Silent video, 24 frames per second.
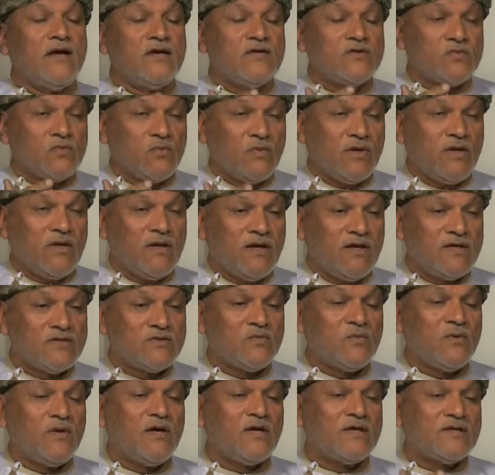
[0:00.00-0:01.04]
as well as
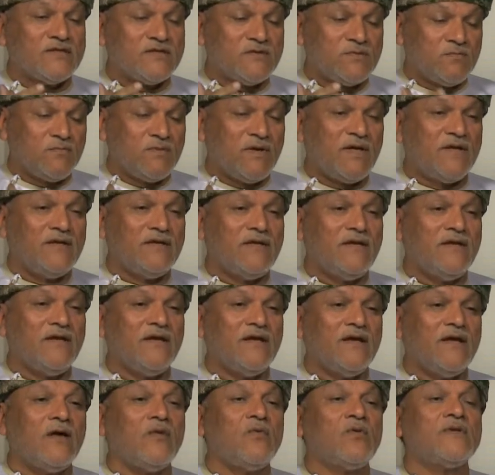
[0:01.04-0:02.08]
we are expanding
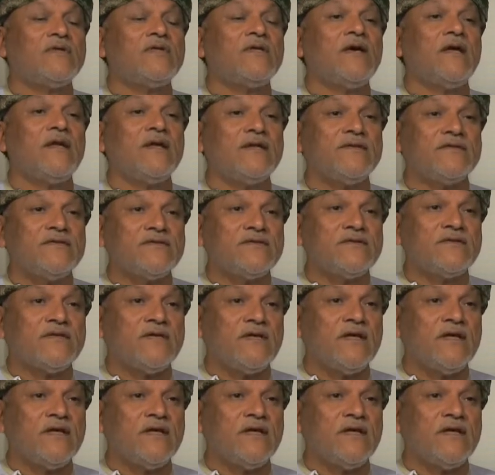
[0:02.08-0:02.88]
in our talent.